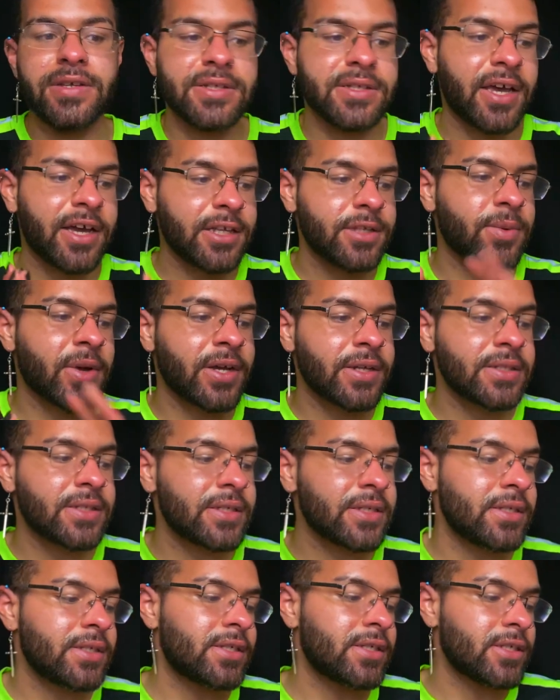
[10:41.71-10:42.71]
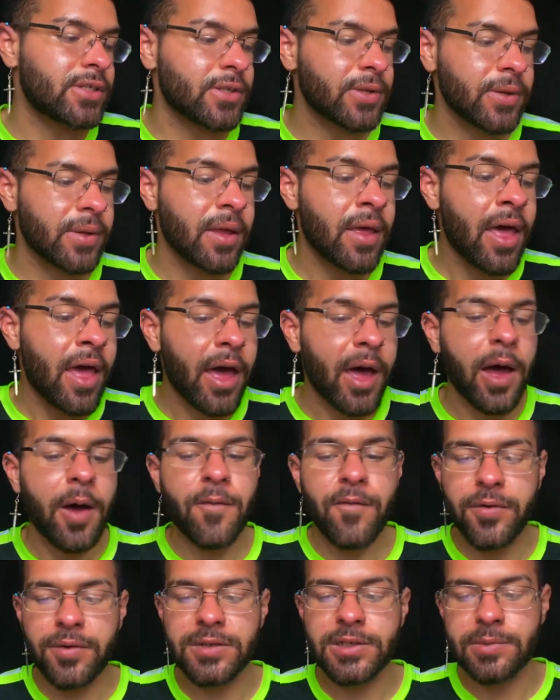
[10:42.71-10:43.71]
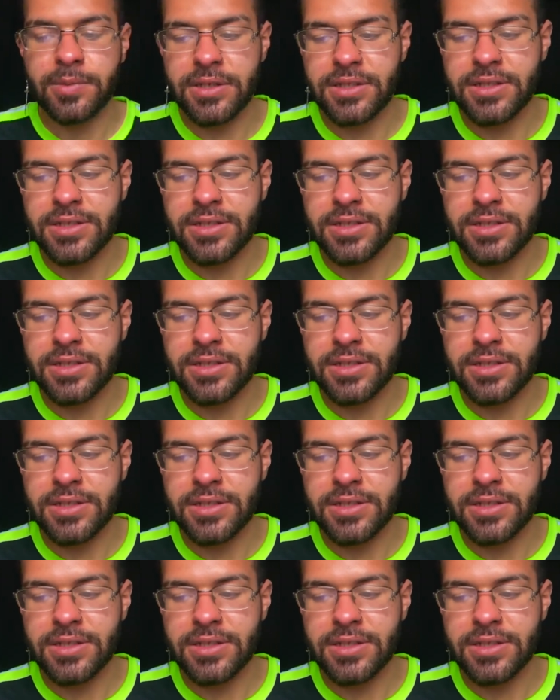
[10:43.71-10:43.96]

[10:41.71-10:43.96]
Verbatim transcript: Is X, Y, and Z still helpful to me?